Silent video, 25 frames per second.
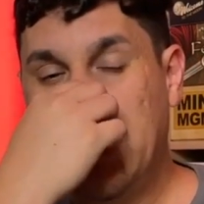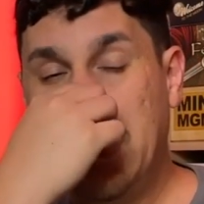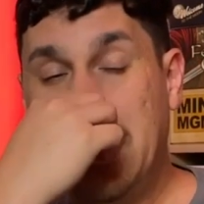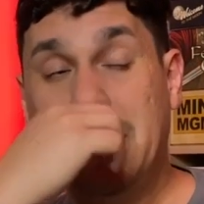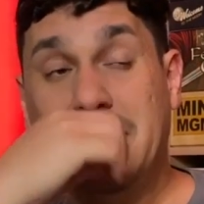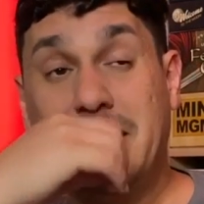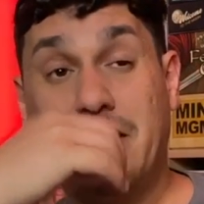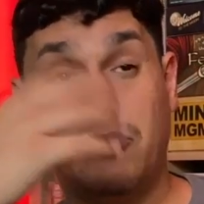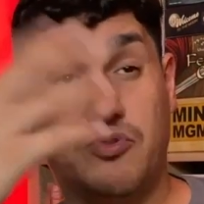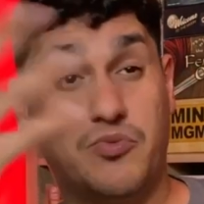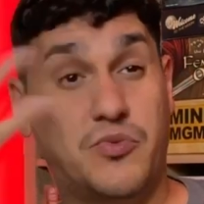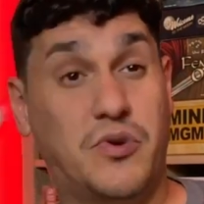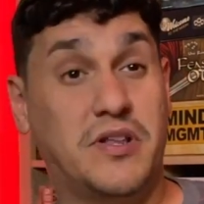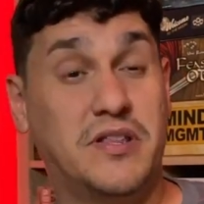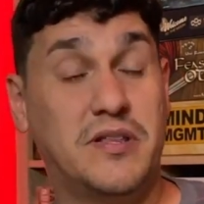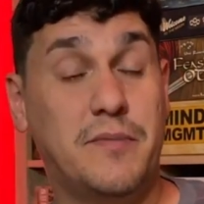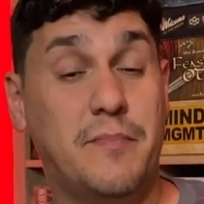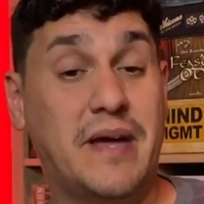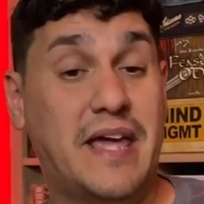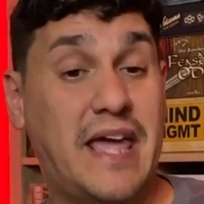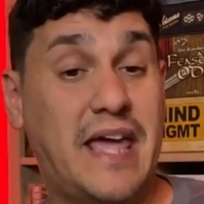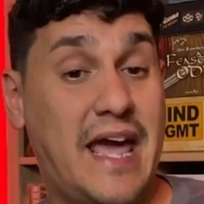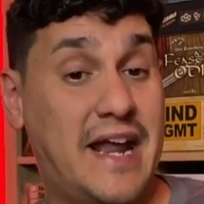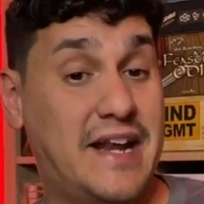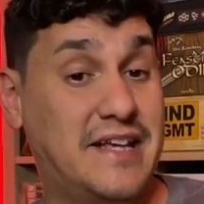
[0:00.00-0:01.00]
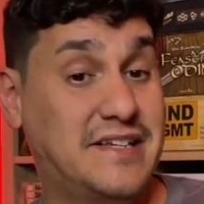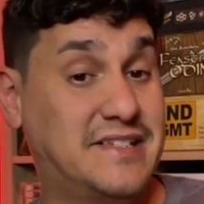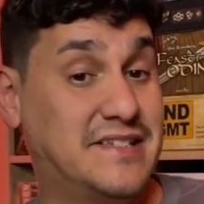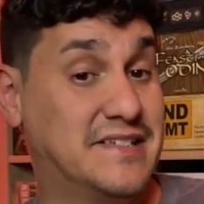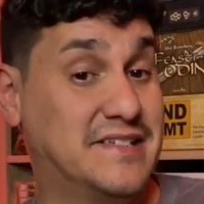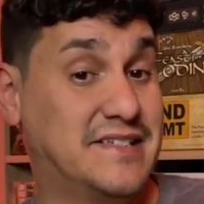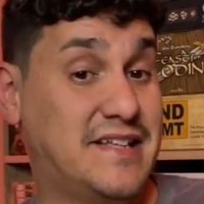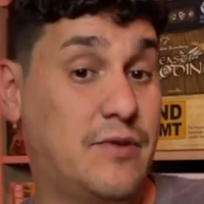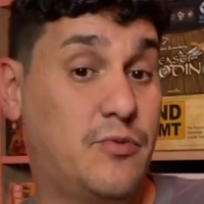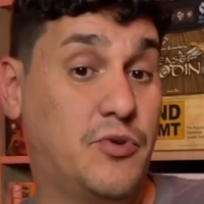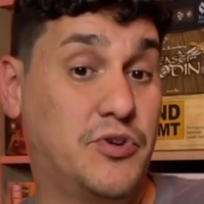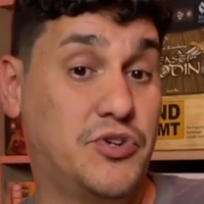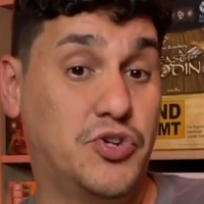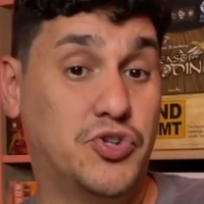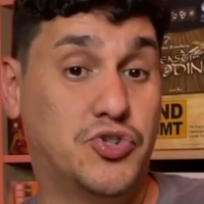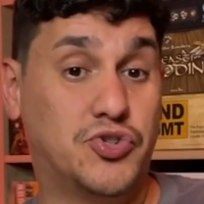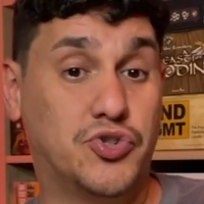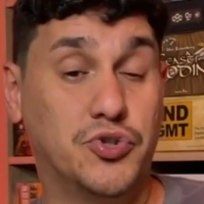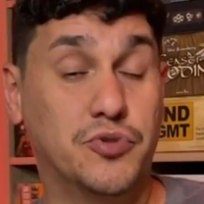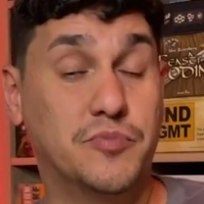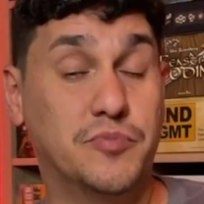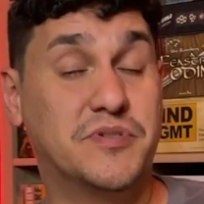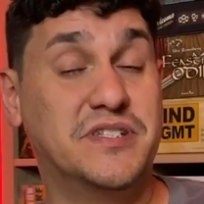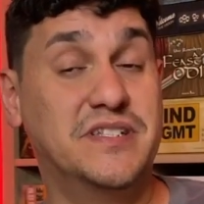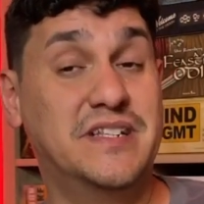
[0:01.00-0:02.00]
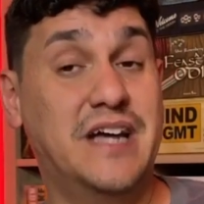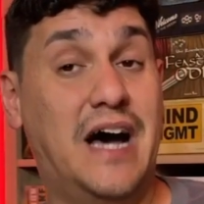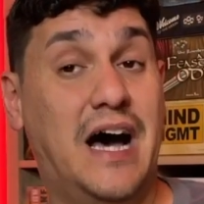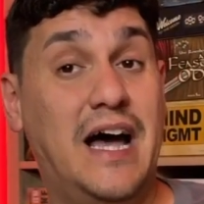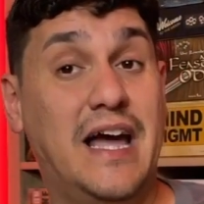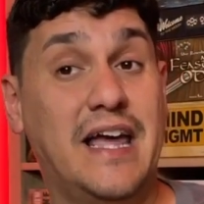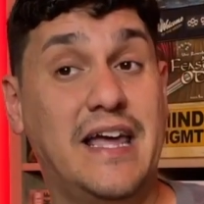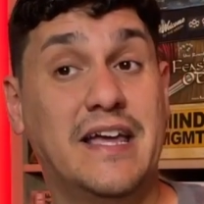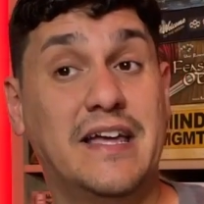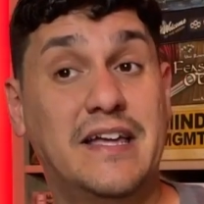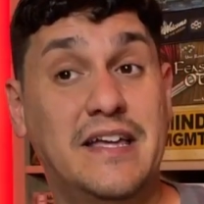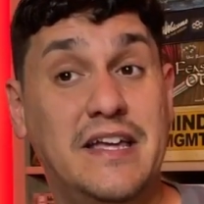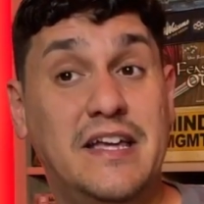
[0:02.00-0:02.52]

That was one of the mechanics, is that when your troops die,